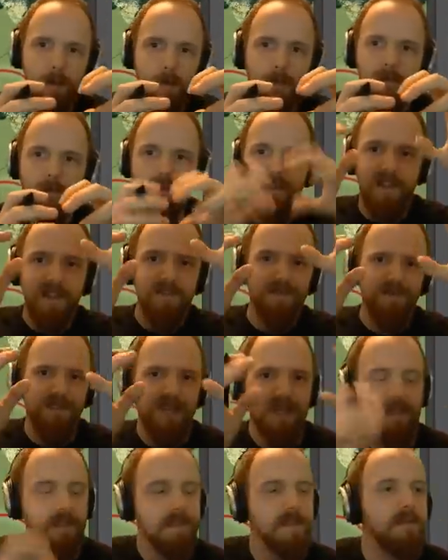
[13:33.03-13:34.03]

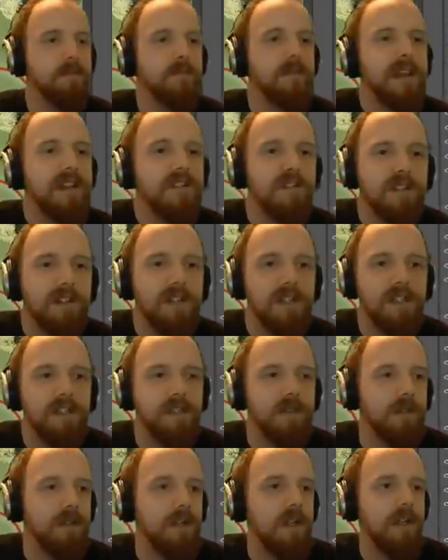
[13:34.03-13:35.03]
lifting, basically.
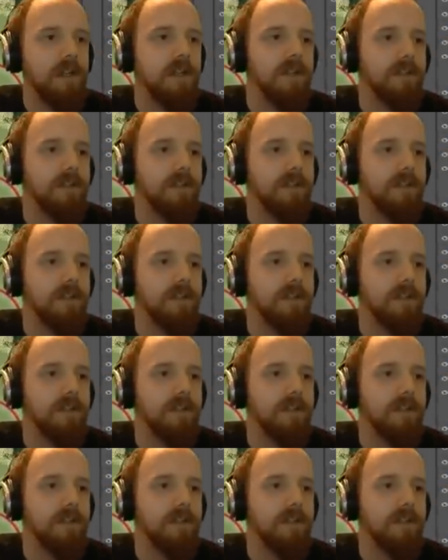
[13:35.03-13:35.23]
Uh,